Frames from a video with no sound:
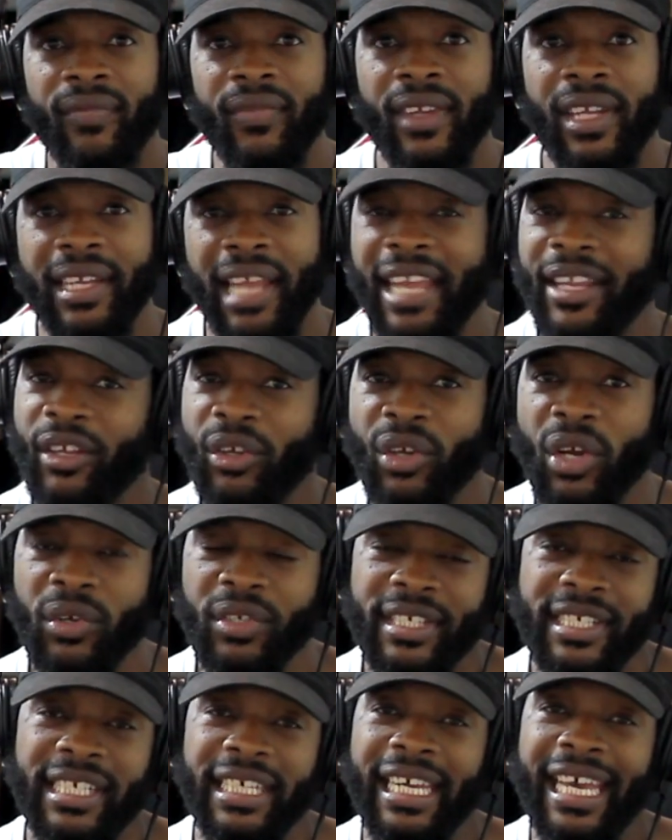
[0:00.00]
Like, you don't
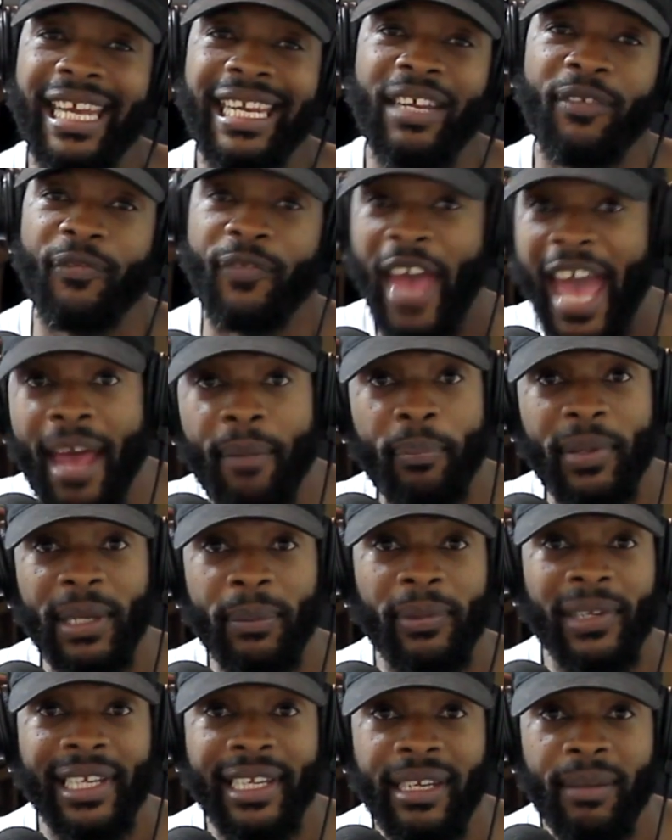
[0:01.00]
see any fat
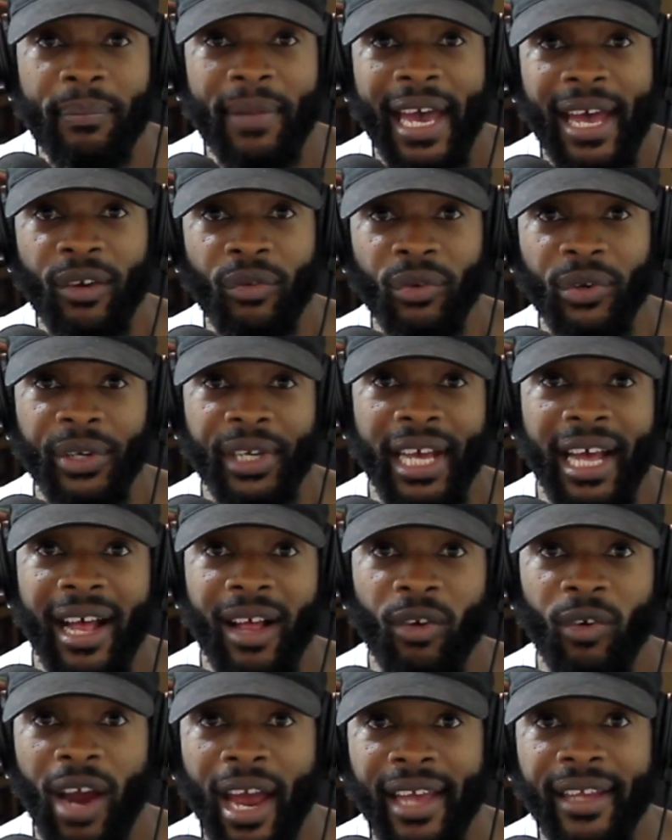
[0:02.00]
people in the battle royale,
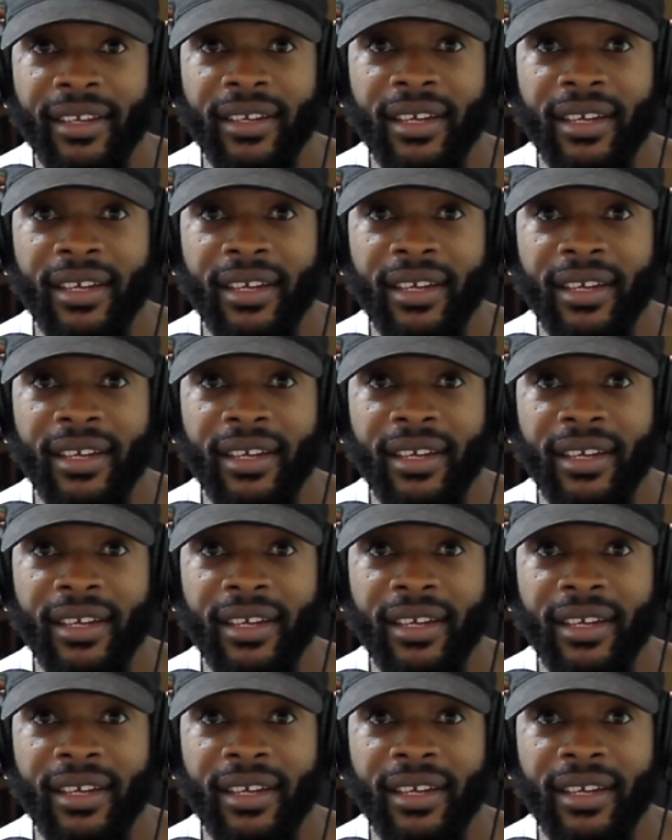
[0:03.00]
right?